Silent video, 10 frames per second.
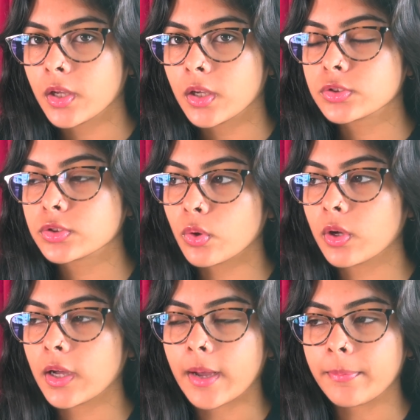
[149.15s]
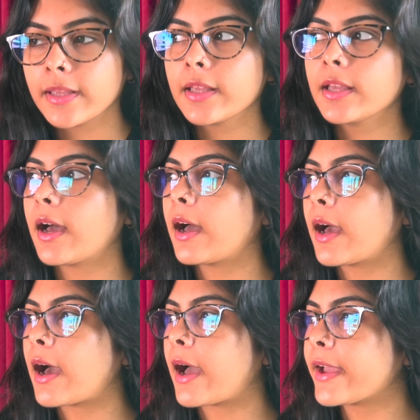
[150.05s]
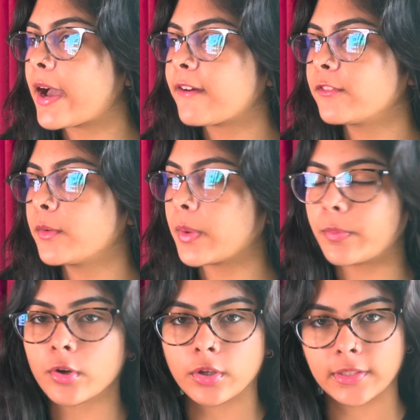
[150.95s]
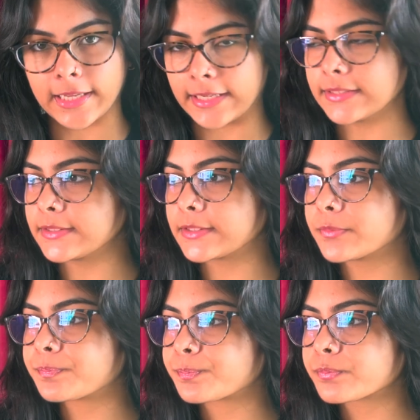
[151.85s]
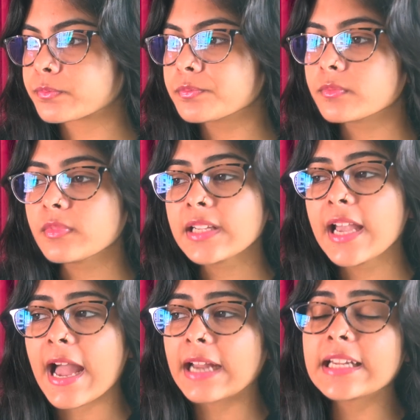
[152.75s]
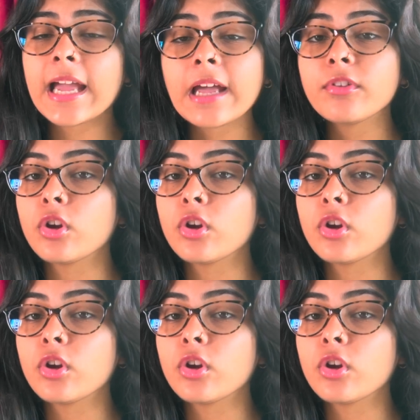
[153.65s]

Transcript: So abhi I have a paper on 8th, and I have